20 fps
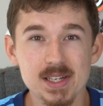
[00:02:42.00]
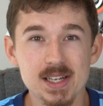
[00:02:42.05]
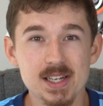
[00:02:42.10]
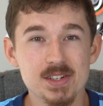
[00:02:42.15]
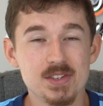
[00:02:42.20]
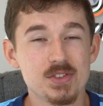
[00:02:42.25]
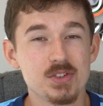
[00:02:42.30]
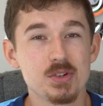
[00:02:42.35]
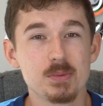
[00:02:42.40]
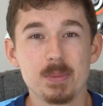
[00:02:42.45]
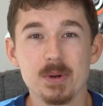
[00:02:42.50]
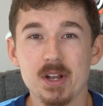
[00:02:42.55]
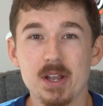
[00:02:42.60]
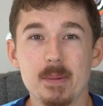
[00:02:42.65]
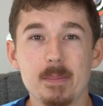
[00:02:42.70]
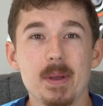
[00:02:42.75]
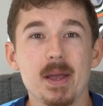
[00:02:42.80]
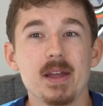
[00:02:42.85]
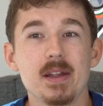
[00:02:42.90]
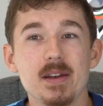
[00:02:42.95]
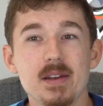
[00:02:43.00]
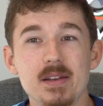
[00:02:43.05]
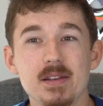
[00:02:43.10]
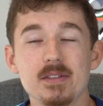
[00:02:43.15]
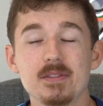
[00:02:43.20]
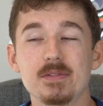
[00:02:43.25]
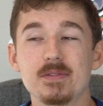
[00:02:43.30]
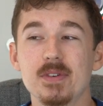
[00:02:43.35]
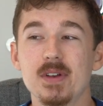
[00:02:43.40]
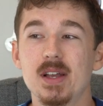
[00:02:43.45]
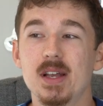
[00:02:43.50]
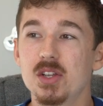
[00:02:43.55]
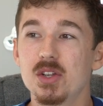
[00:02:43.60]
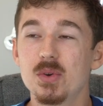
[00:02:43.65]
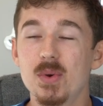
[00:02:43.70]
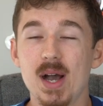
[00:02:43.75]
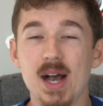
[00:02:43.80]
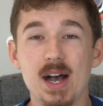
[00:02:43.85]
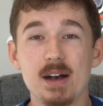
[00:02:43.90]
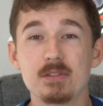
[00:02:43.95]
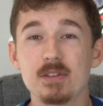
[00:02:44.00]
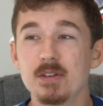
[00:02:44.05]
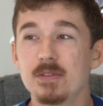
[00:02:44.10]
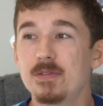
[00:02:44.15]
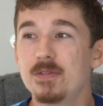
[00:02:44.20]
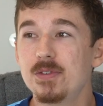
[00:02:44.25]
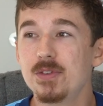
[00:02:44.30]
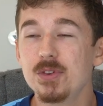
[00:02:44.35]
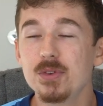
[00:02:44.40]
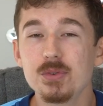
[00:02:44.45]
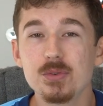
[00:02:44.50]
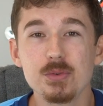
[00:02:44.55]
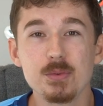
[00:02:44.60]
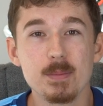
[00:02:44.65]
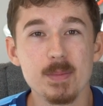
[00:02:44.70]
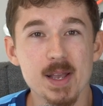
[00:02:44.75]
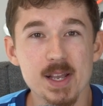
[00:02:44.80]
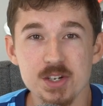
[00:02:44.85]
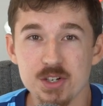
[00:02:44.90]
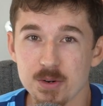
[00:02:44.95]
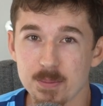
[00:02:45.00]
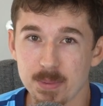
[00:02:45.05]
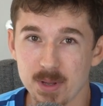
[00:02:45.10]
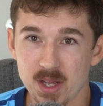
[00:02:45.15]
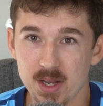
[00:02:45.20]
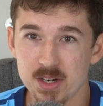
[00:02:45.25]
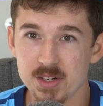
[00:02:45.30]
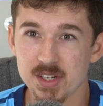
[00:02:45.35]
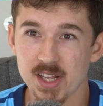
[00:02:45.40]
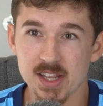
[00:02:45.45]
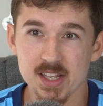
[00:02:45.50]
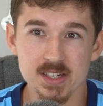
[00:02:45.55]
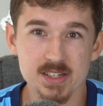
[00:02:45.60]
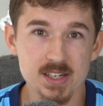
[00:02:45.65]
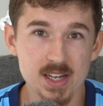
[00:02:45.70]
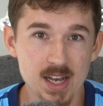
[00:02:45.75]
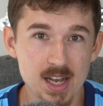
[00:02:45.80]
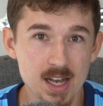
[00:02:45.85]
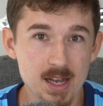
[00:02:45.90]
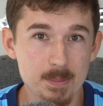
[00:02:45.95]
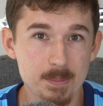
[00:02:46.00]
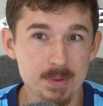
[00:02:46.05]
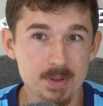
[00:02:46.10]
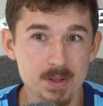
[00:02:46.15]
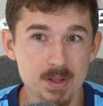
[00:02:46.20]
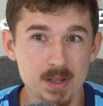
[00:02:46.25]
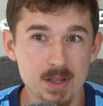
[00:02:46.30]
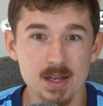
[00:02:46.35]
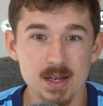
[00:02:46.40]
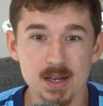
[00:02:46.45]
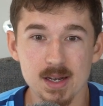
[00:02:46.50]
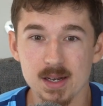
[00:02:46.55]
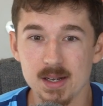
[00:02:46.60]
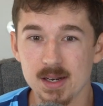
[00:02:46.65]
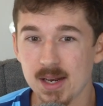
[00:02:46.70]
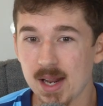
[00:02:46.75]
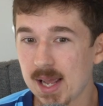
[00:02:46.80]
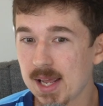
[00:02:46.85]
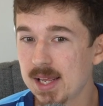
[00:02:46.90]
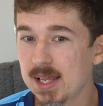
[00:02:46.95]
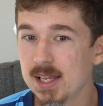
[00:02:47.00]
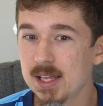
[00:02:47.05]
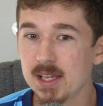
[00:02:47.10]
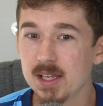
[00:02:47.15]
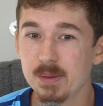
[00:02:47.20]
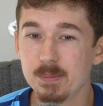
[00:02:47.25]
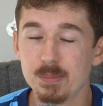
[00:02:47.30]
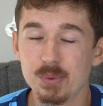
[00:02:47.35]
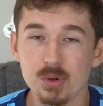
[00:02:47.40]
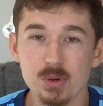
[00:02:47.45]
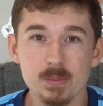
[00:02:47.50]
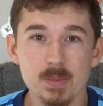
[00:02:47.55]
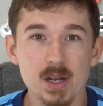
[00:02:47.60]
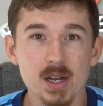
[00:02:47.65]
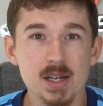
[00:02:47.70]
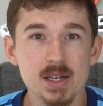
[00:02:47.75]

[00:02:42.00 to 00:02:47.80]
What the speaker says: is super competitive. You have a few major players at the top, Nike, Puma,